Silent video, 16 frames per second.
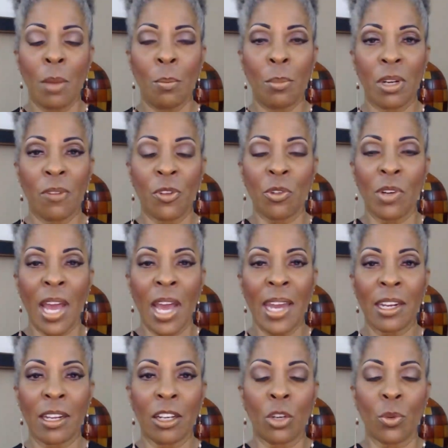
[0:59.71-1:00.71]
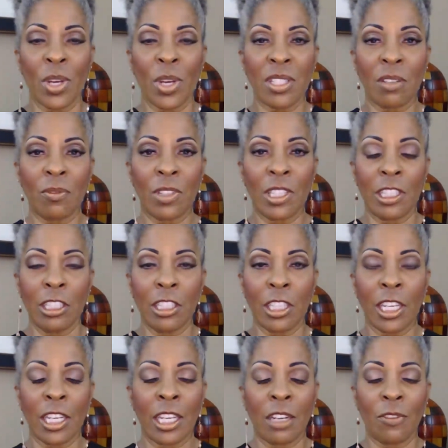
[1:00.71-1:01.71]
But if you're not aggressively
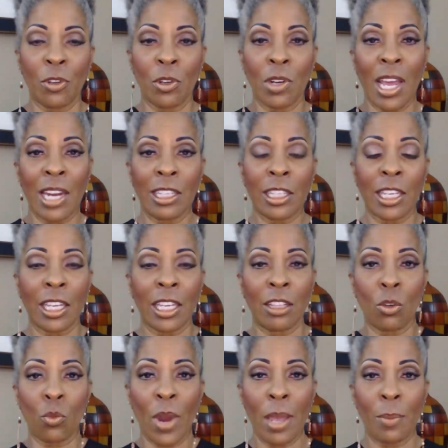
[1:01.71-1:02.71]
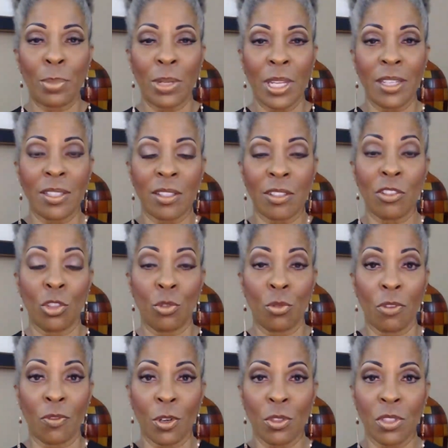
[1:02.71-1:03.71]
looking, and if you're not looking in the right places,
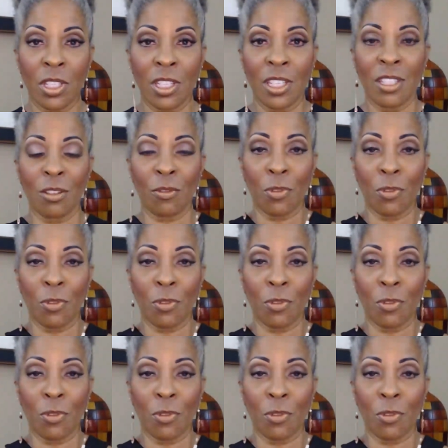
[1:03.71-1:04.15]
universities